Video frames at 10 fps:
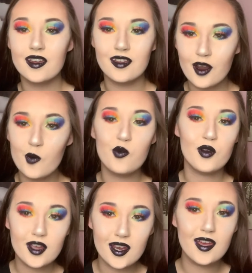you know,
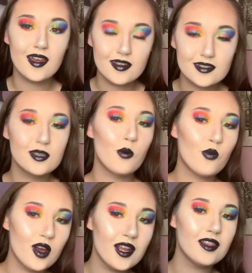pretty
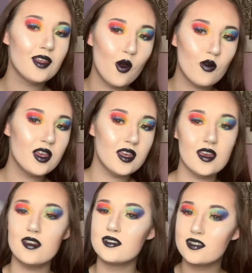
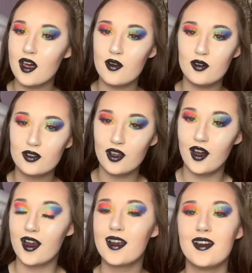low-key, subtle
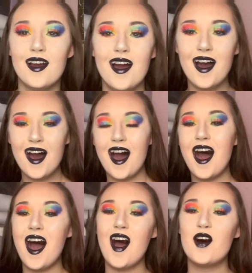look.
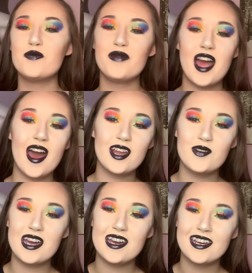
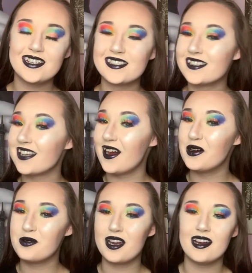Anyways, I
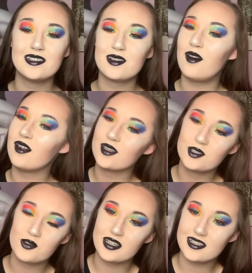hope you guys all
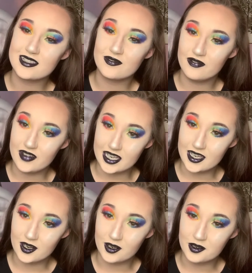enjoyed this
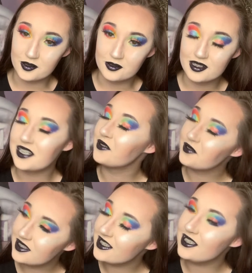video. I
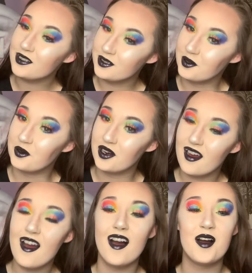really do.
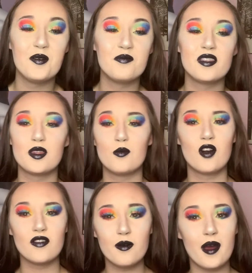The
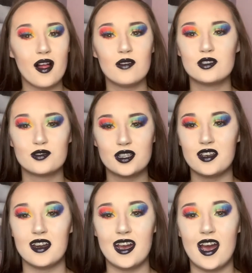Morphe palette was really
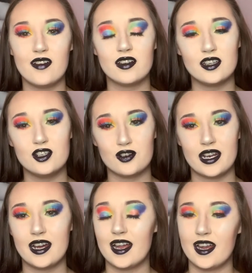great. I really enjoyed
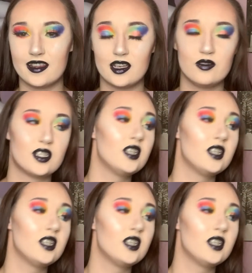it, and I think it was